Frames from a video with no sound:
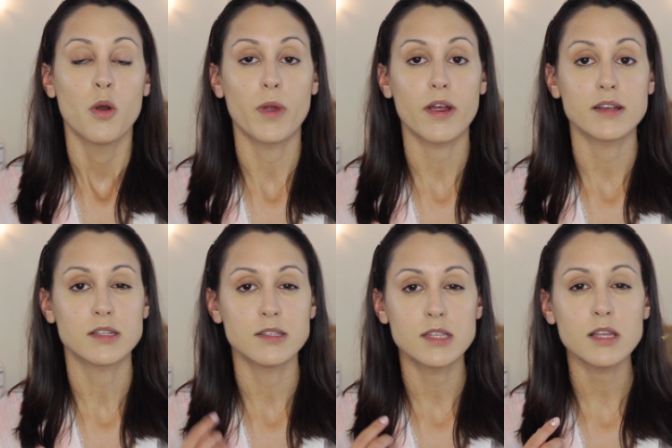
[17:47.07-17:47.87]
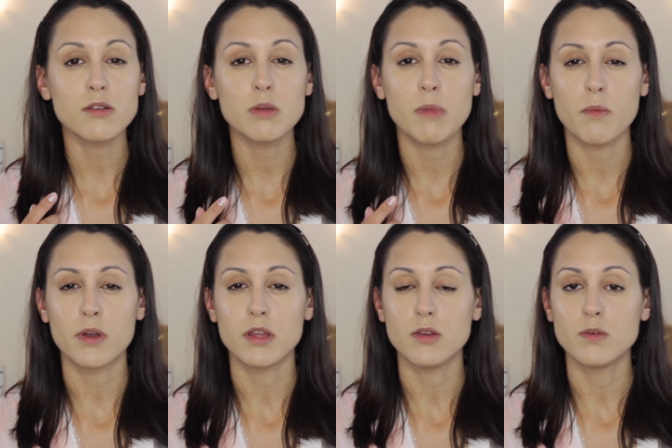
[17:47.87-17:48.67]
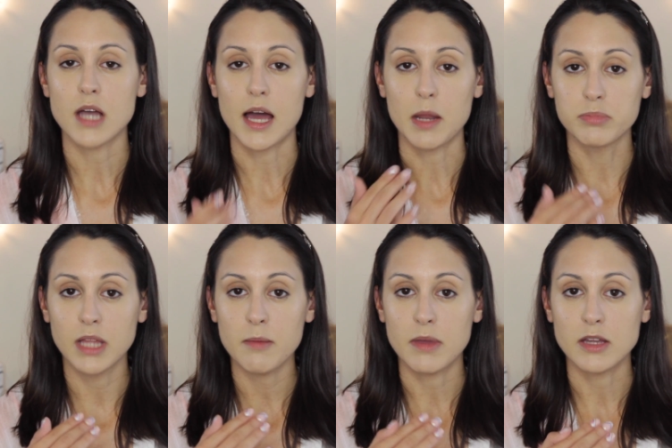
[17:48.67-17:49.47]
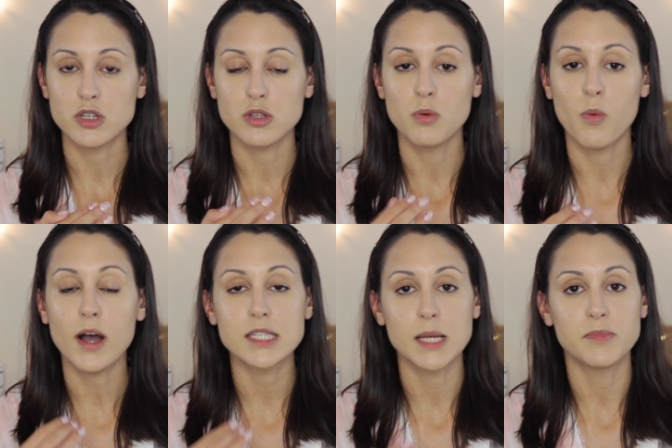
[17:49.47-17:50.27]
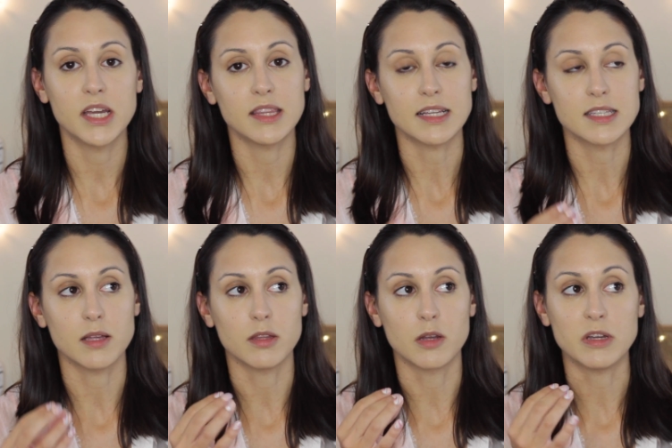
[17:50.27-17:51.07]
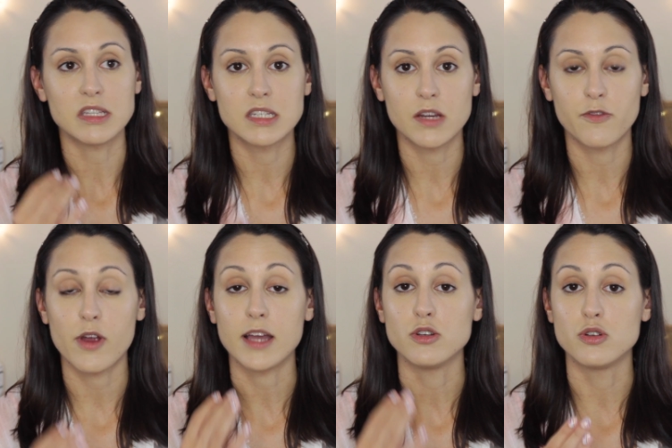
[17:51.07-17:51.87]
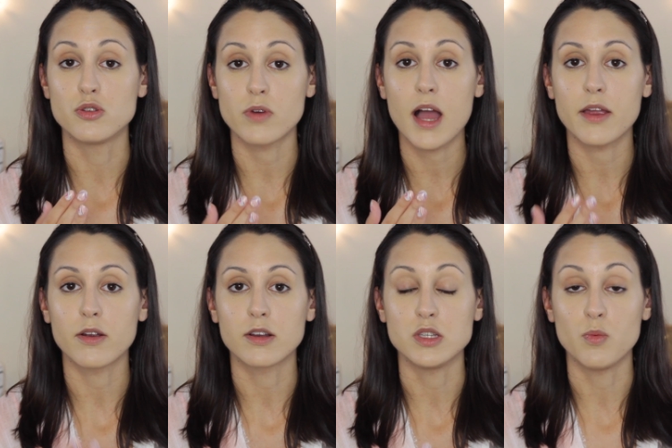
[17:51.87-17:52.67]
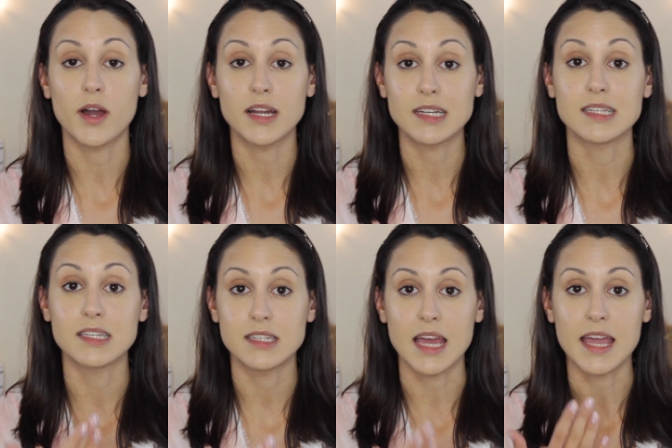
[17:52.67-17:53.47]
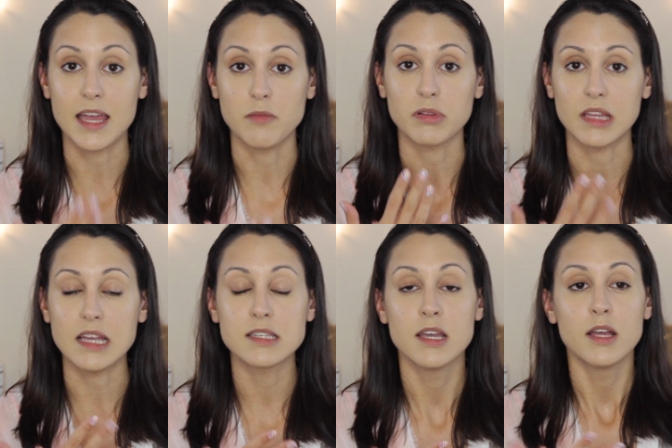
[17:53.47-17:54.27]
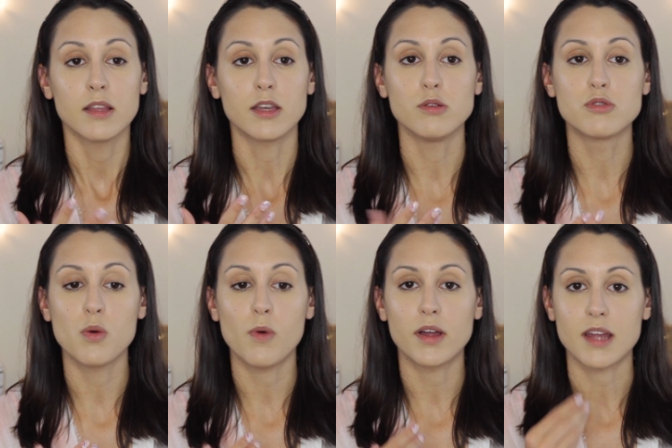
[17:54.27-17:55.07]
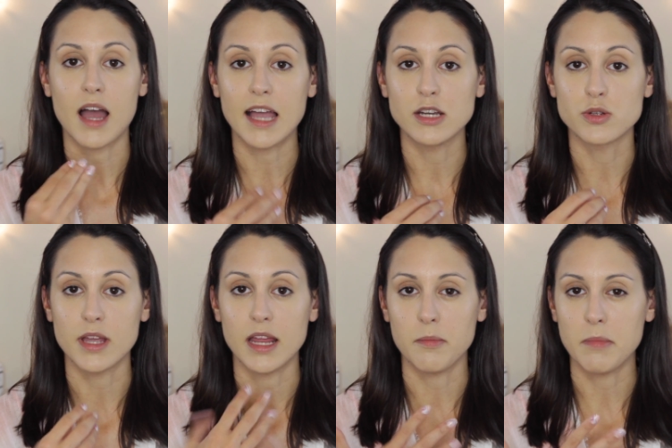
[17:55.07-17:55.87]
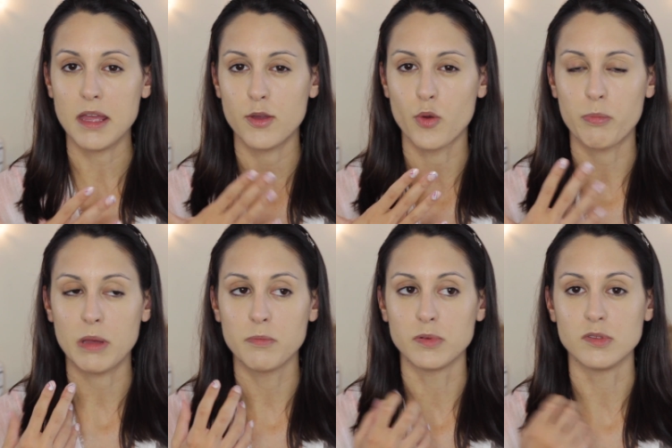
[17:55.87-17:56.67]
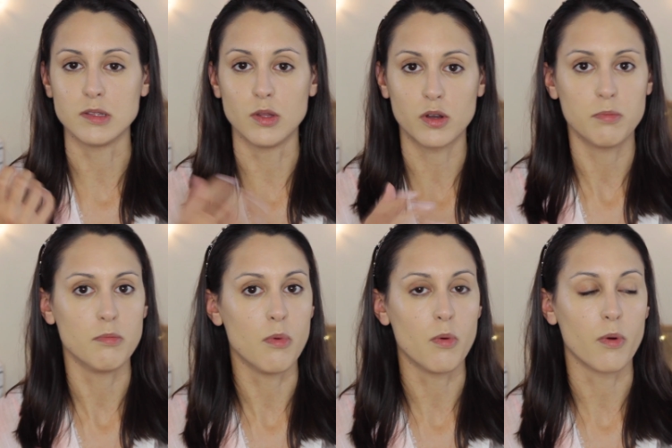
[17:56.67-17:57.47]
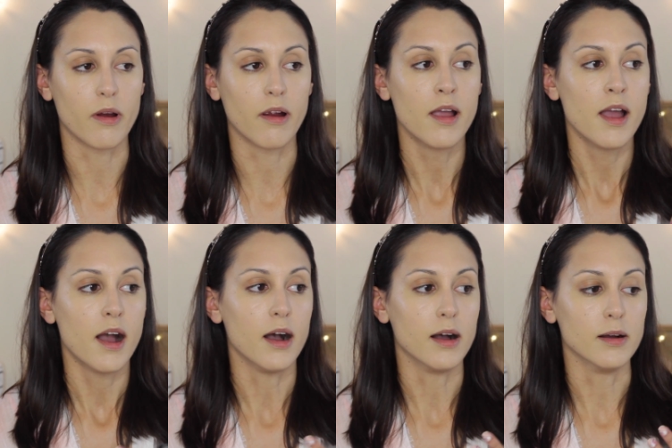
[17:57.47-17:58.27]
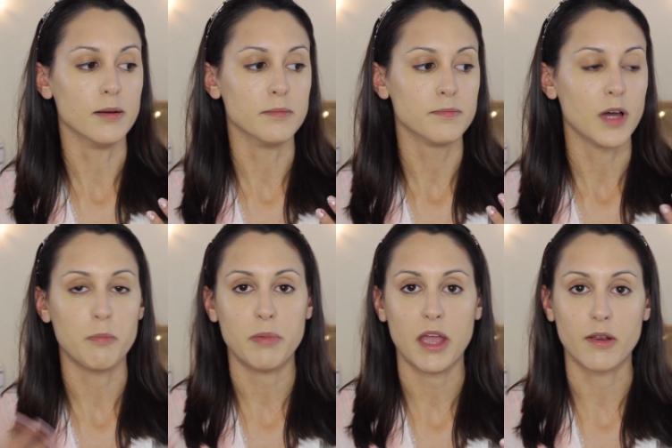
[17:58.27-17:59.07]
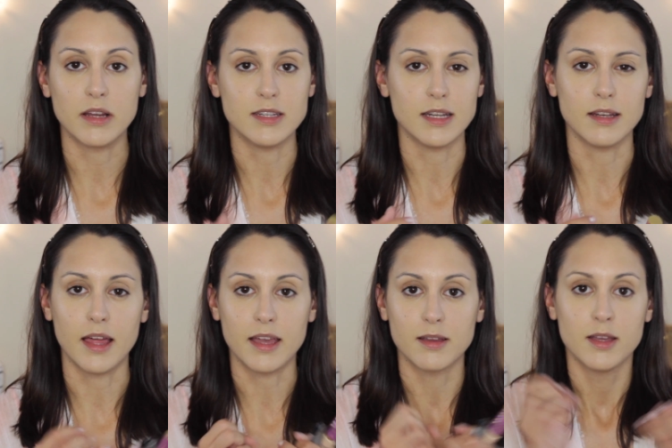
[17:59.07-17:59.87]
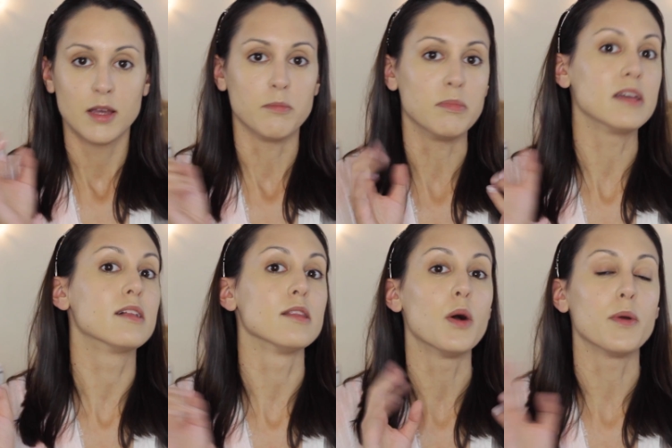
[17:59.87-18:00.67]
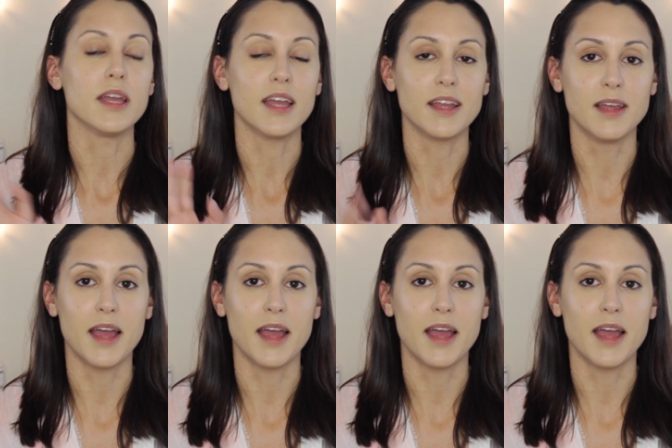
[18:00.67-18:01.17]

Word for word: Whereas concealer you might want to use on a blemish, you want something that's a little bit stiffer and drier because you want it to stay in place. Like you don't want to hydrate and make your pimples look more um, apparent and like be glowy and,